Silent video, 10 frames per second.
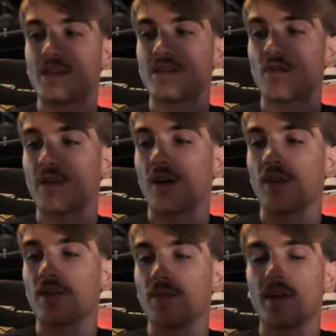it's just gonna be
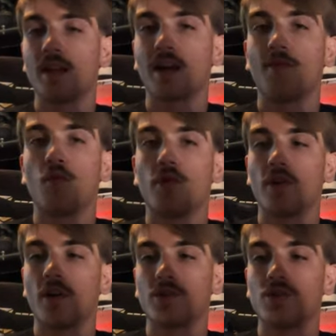hard to be like a
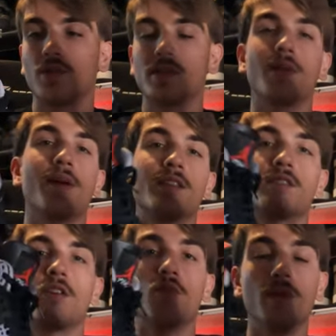$400 shoe because they made
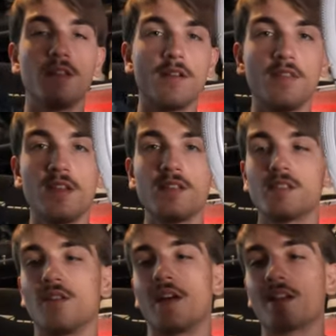so many of these
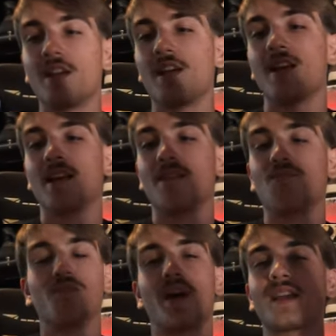so like
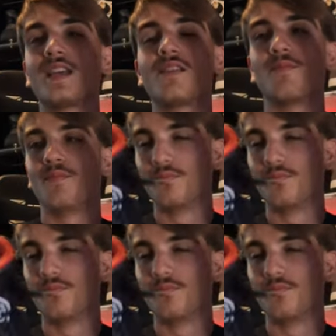nike